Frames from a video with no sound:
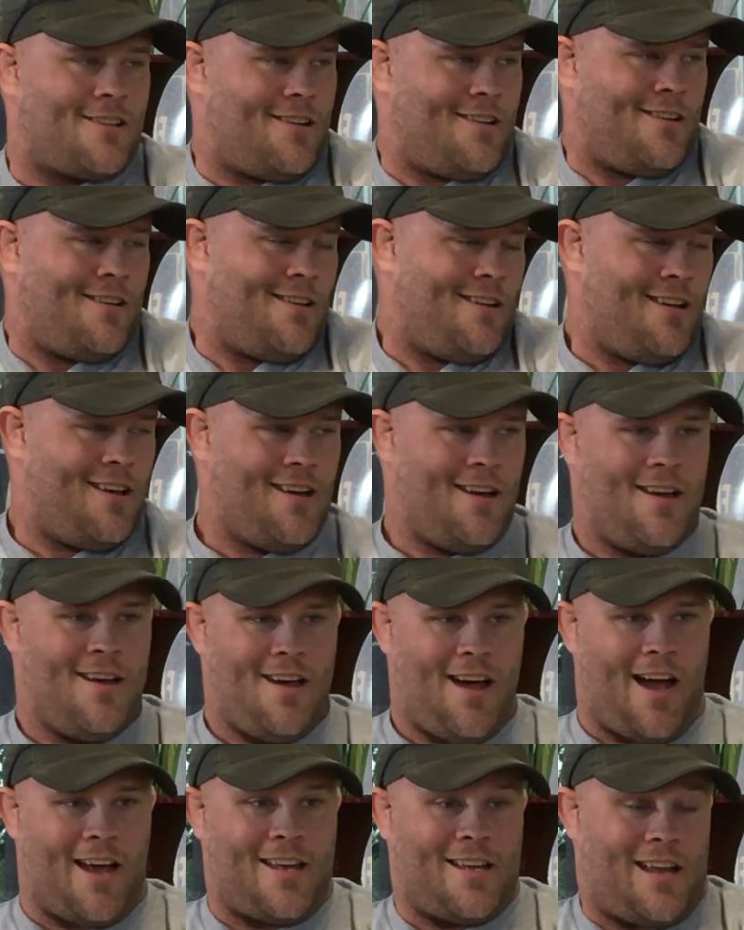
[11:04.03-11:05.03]
because
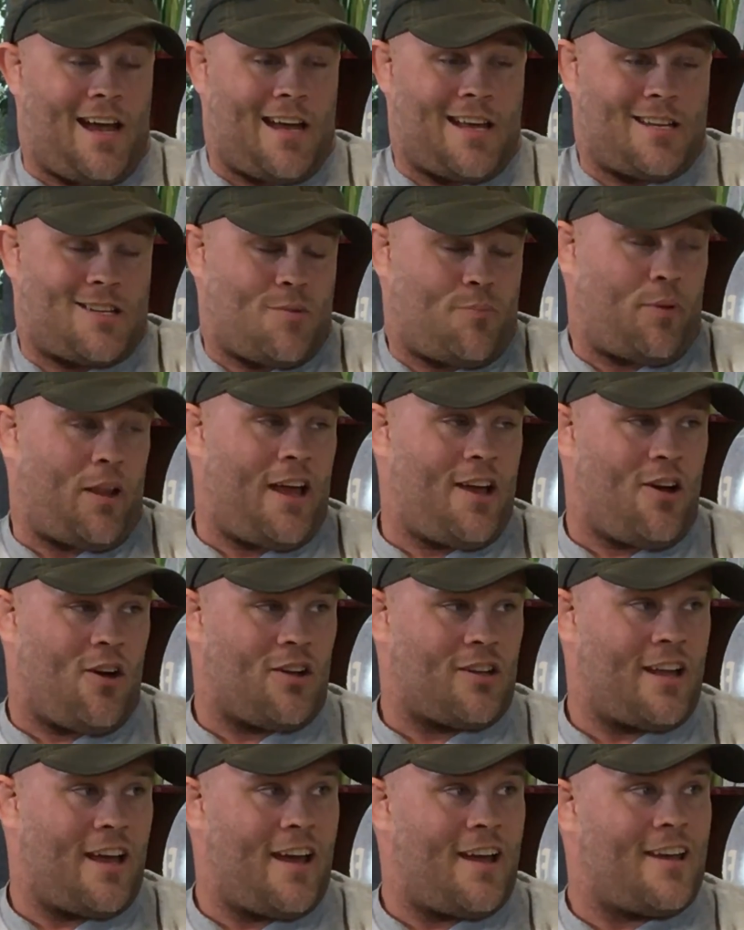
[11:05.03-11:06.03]
I get to
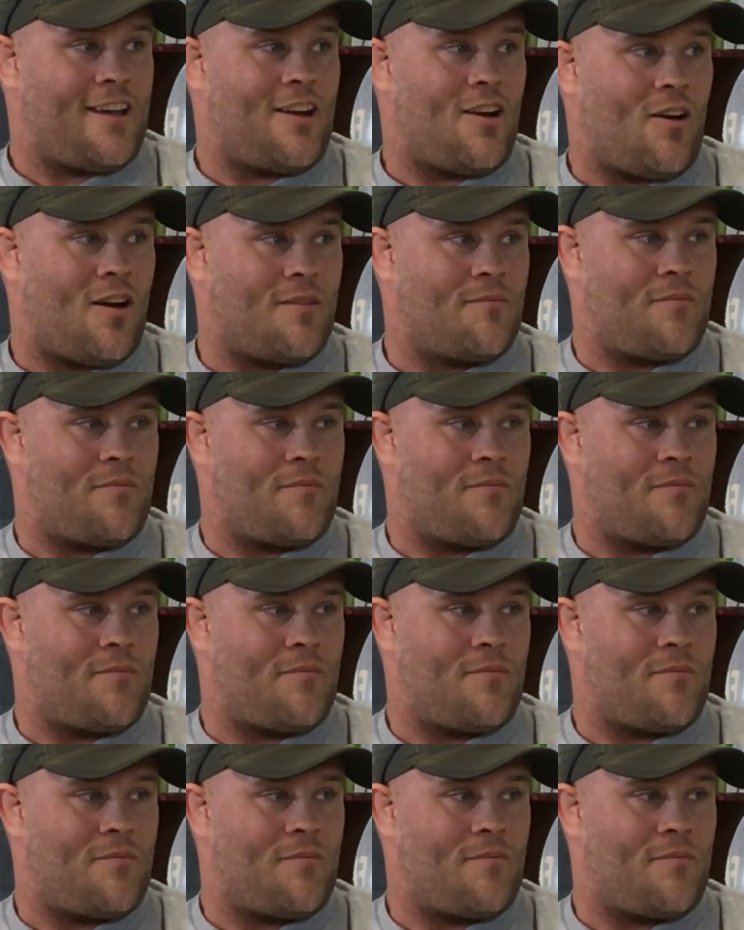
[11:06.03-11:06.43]
play all day.